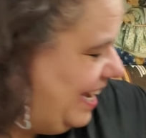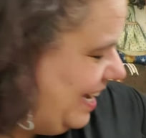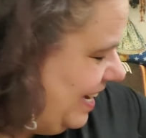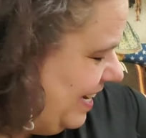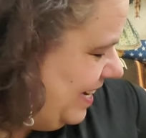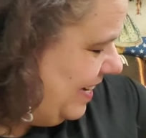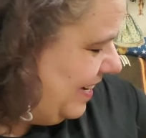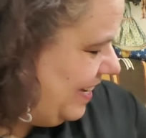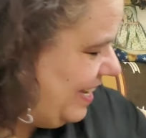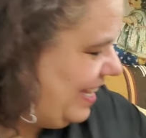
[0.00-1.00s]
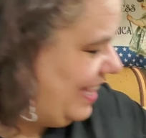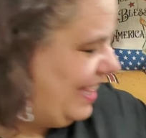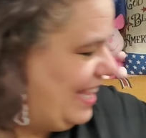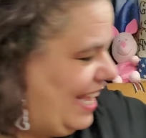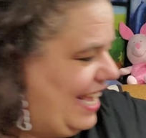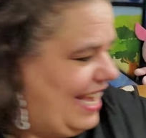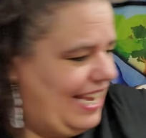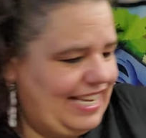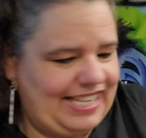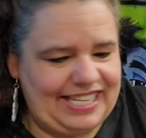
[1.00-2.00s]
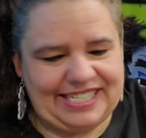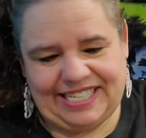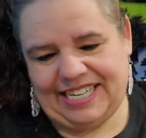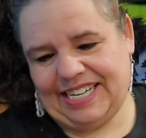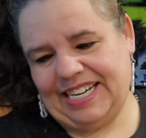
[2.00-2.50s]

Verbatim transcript: oh, then this here